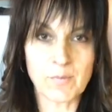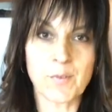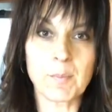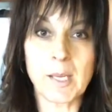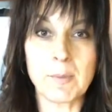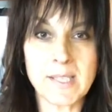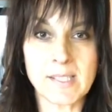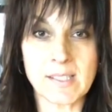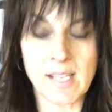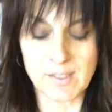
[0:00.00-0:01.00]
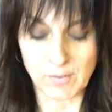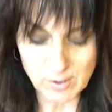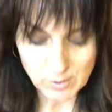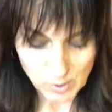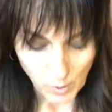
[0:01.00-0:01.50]
for me to be successful.
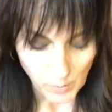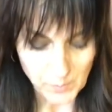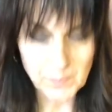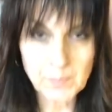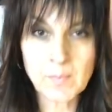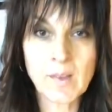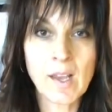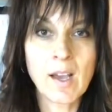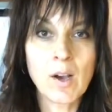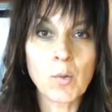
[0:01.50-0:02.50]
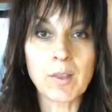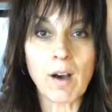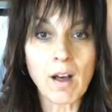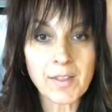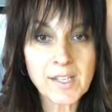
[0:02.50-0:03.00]
So with
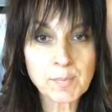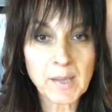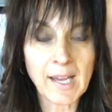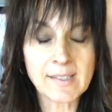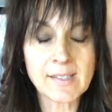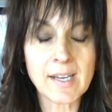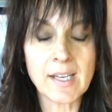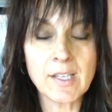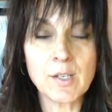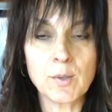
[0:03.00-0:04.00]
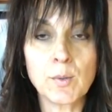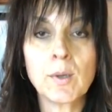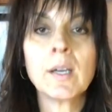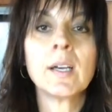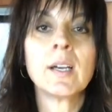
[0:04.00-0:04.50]
all these plans that I do,
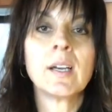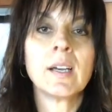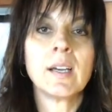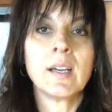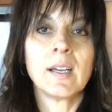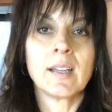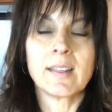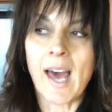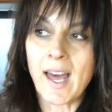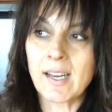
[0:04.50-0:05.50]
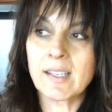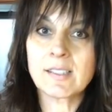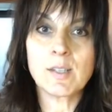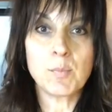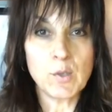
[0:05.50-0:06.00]
that
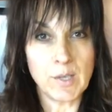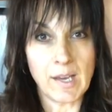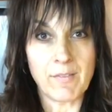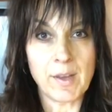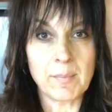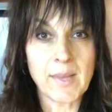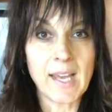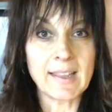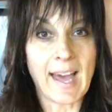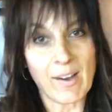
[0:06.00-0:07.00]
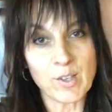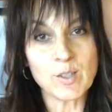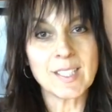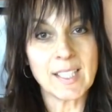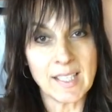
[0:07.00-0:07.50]
is the beauty of them. They allow
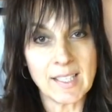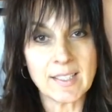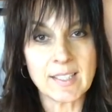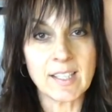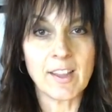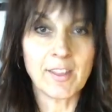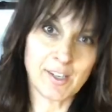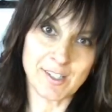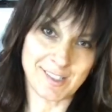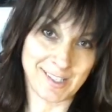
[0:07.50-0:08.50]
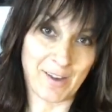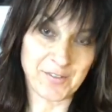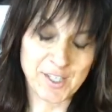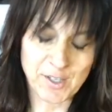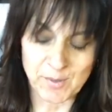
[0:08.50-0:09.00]
you to eat the good
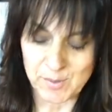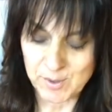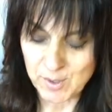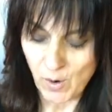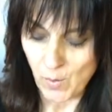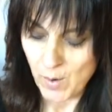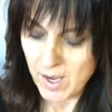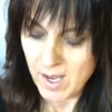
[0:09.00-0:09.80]
stuff too. So